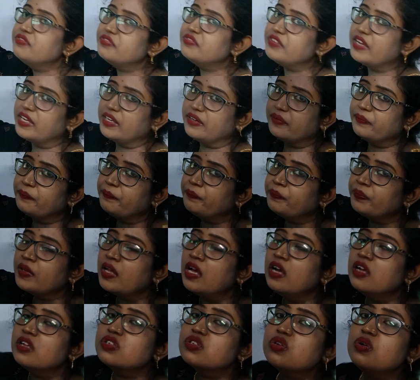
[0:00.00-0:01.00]
the vein.
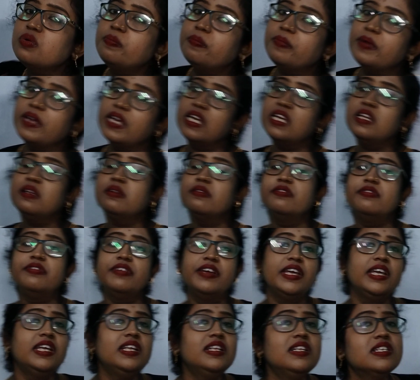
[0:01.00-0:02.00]
So
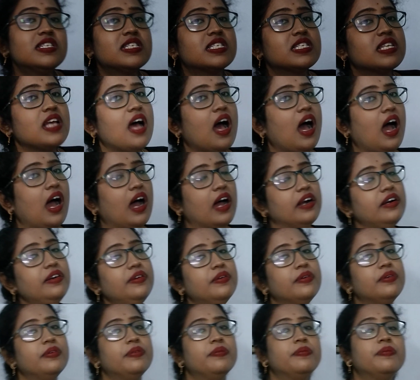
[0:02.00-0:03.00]
veins are,
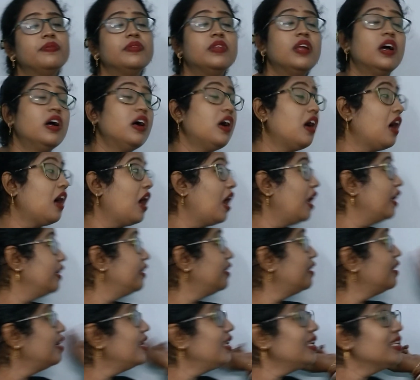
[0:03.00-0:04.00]
the
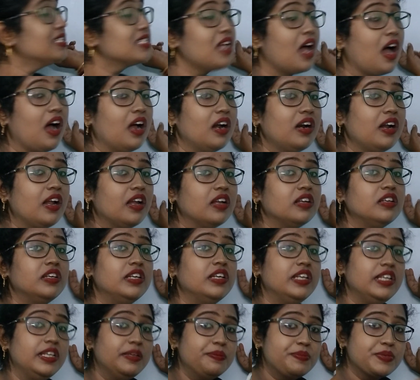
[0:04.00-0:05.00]
arteries are
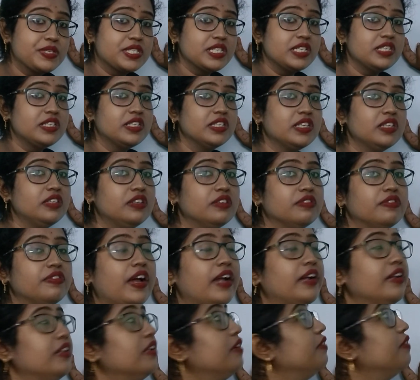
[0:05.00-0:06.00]
deep seated,
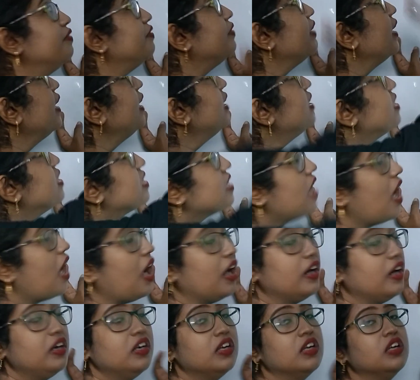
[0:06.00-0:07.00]
but the veins
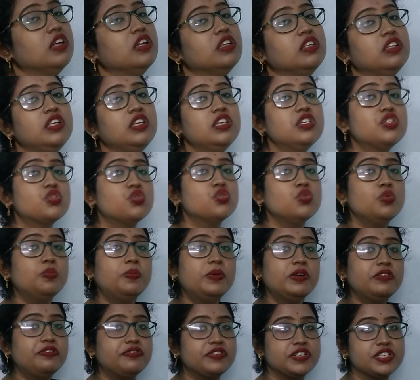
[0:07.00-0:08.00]
are the
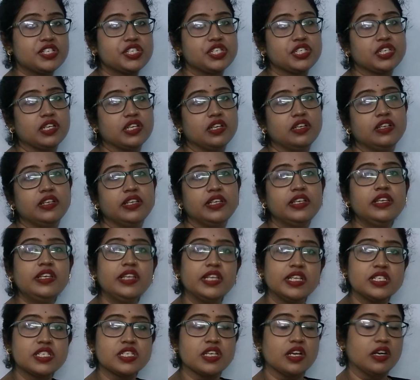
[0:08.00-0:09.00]
superficial in
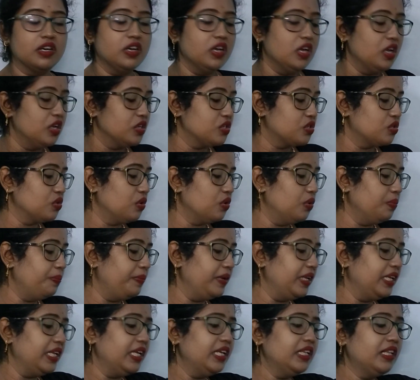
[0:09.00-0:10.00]
nature. So
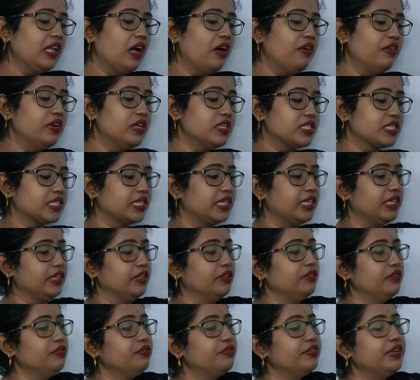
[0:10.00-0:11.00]
beneath our
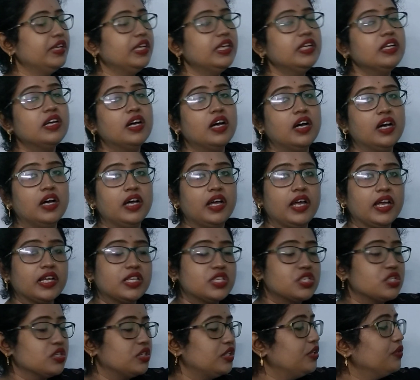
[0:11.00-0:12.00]
skin, we
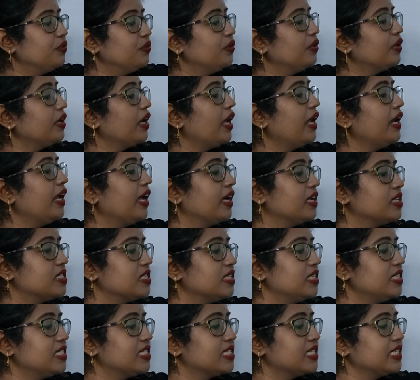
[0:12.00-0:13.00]
you can
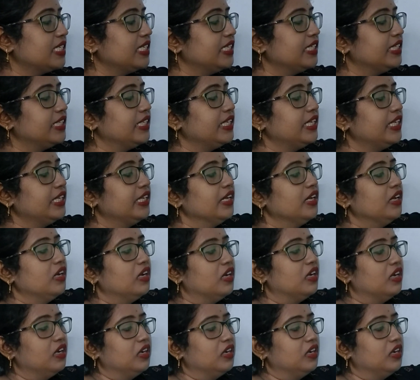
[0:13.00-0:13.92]
actually see the